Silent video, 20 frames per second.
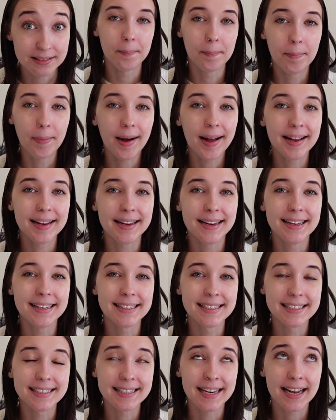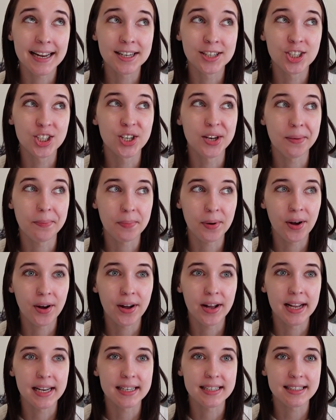but instead she
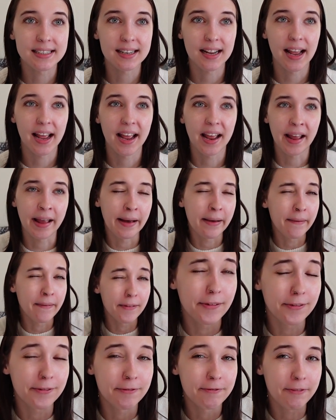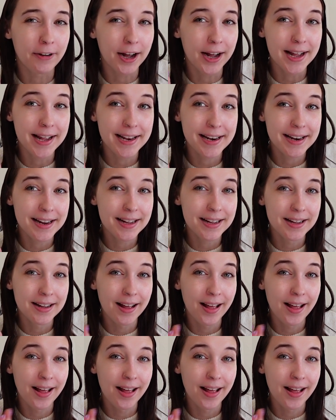put a fun